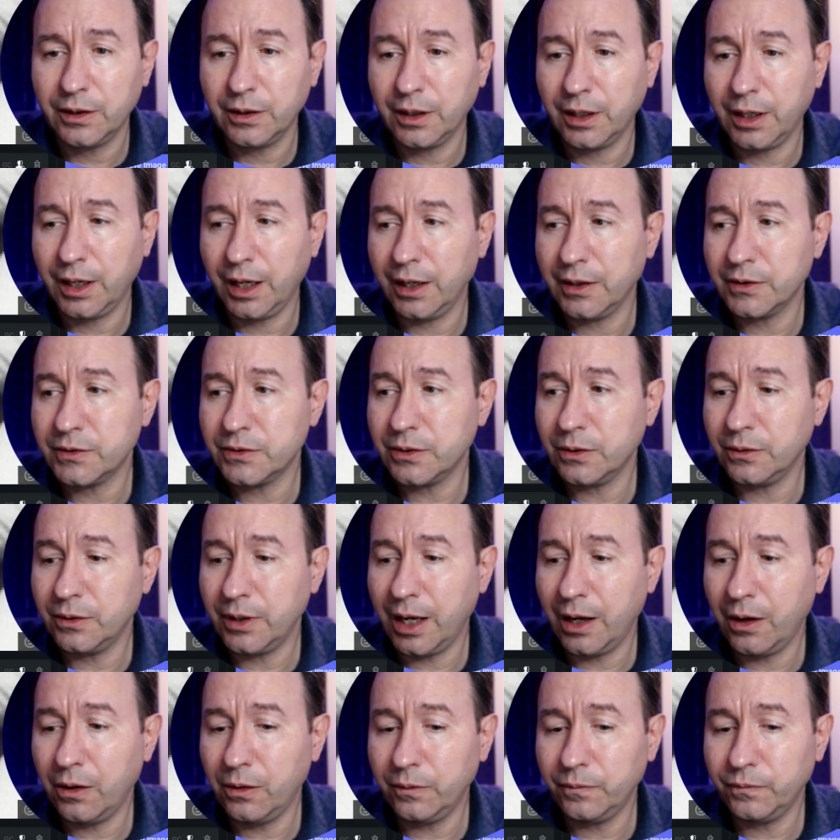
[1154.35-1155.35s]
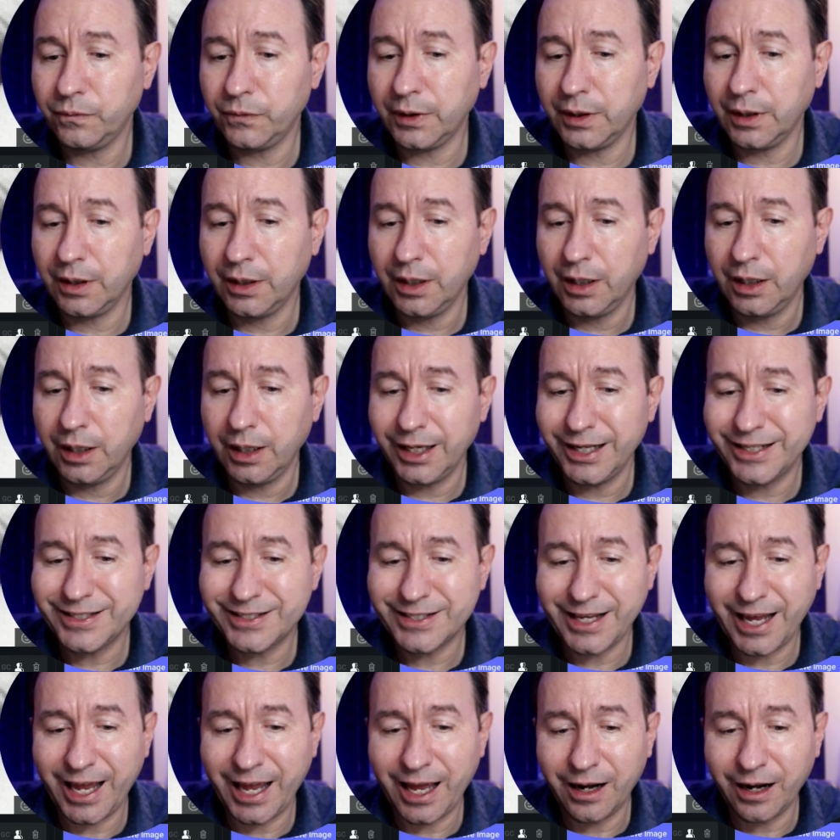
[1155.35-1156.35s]
Okay, so now
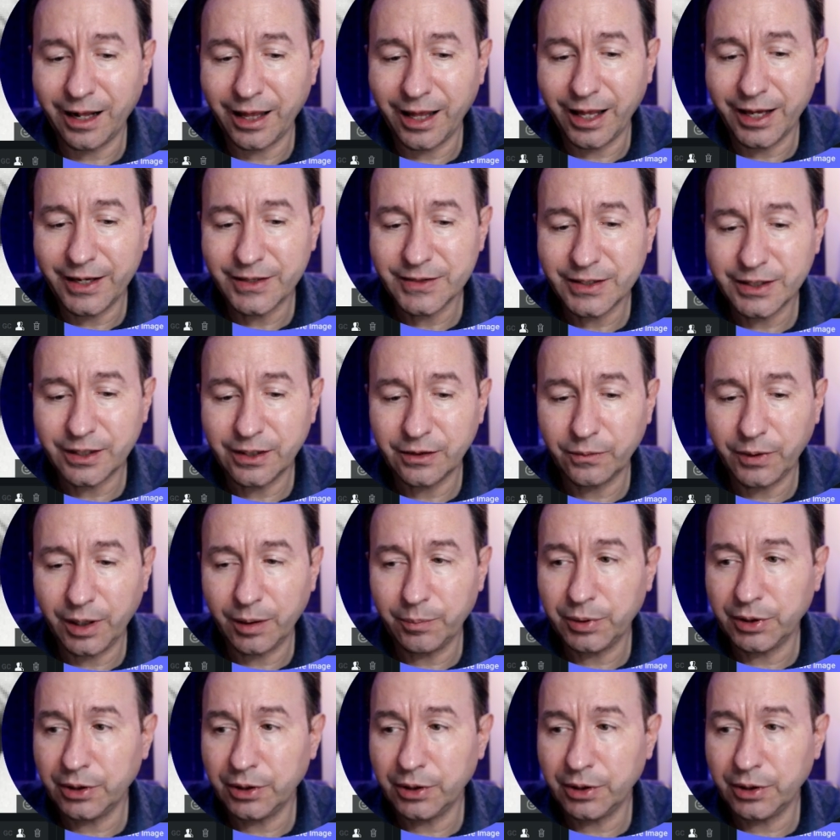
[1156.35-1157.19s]
it's analyzing it right